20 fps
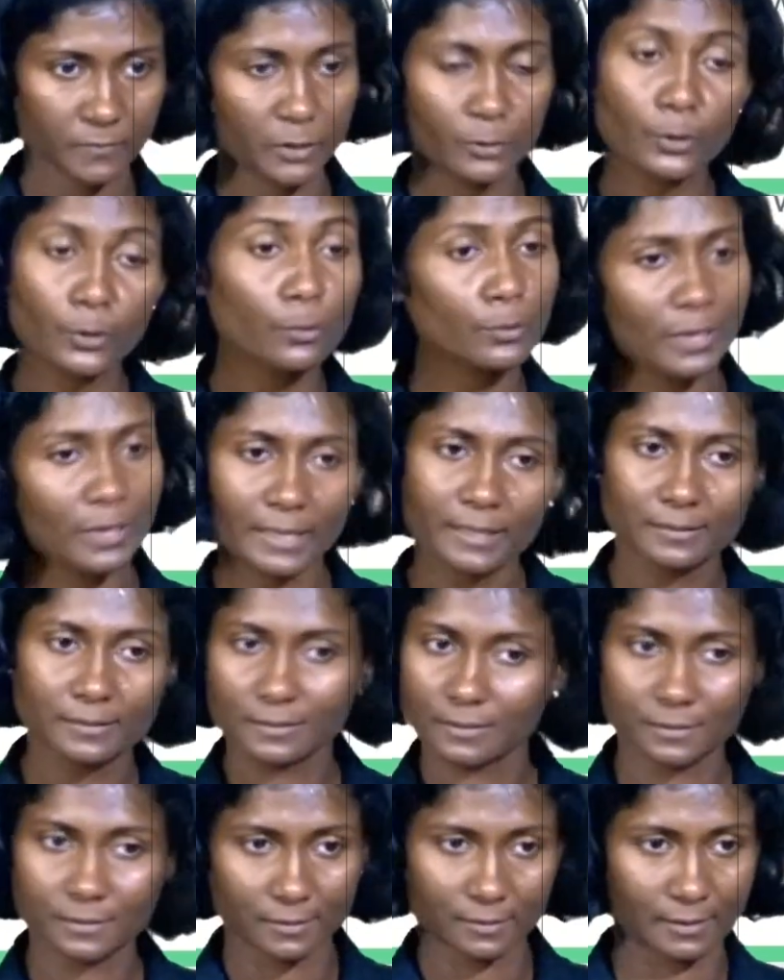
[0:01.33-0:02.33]
You know,
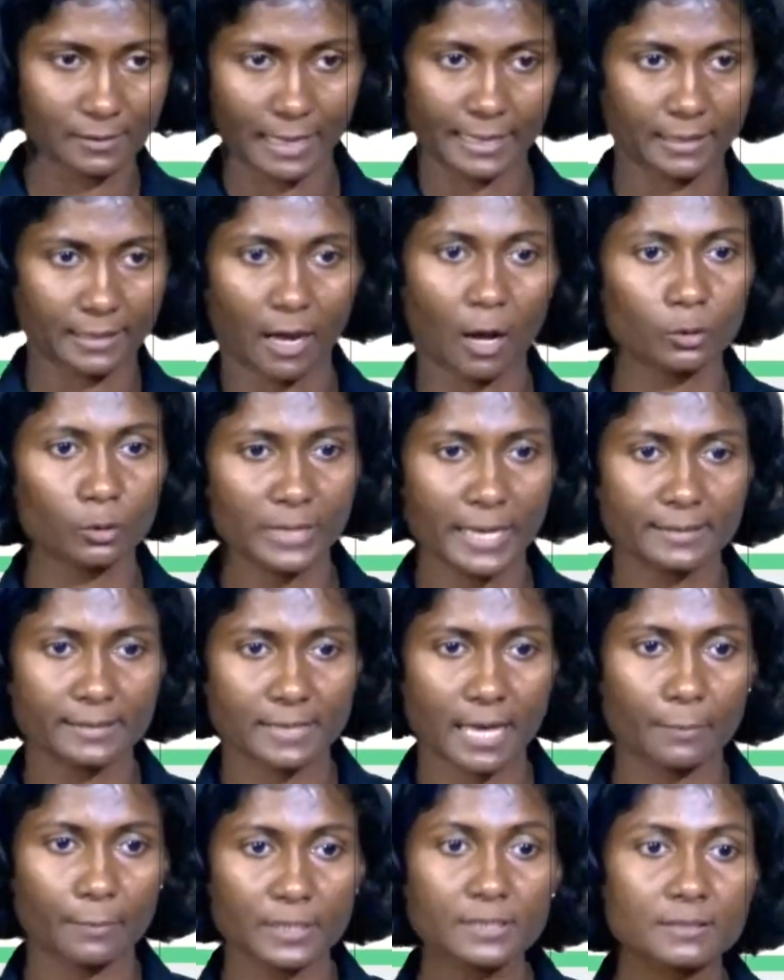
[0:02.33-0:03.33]
like how the
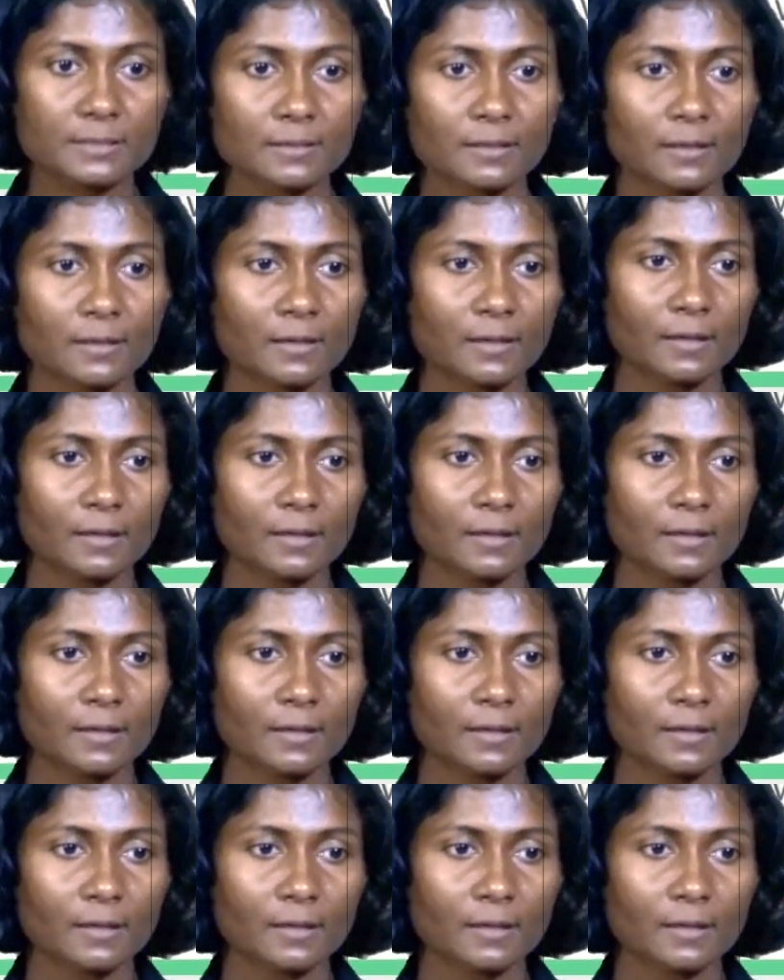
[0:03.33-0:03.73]
exam is.